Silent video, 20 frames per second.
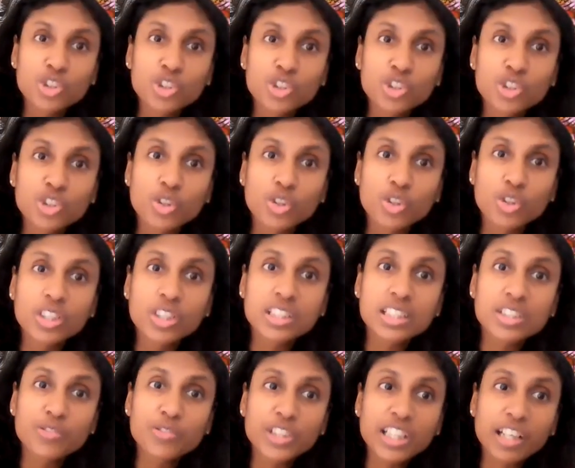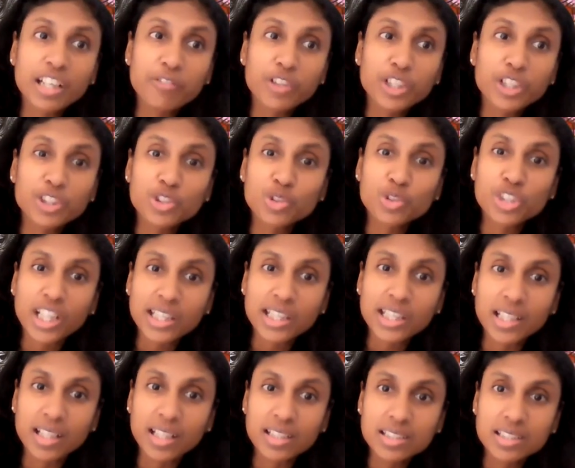So this is with reference to
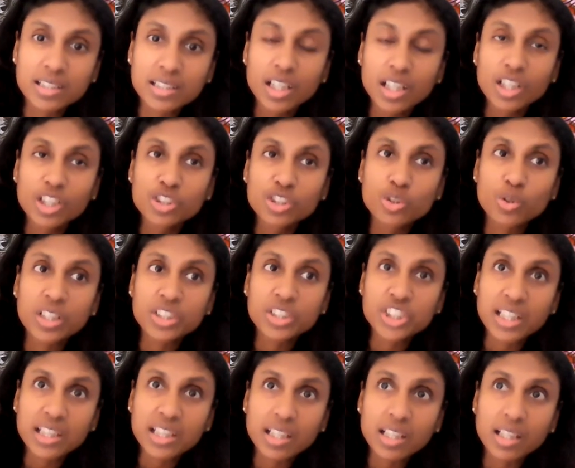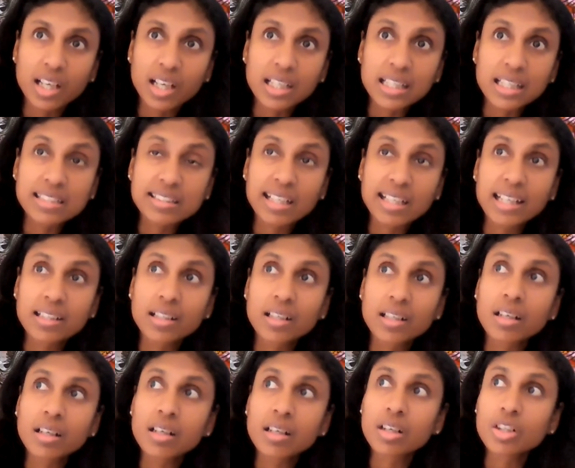Kshatriyas. So a Kshatriya, it's like the
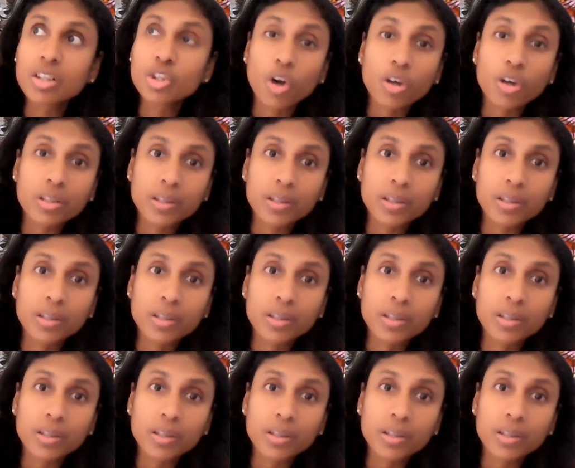doctor.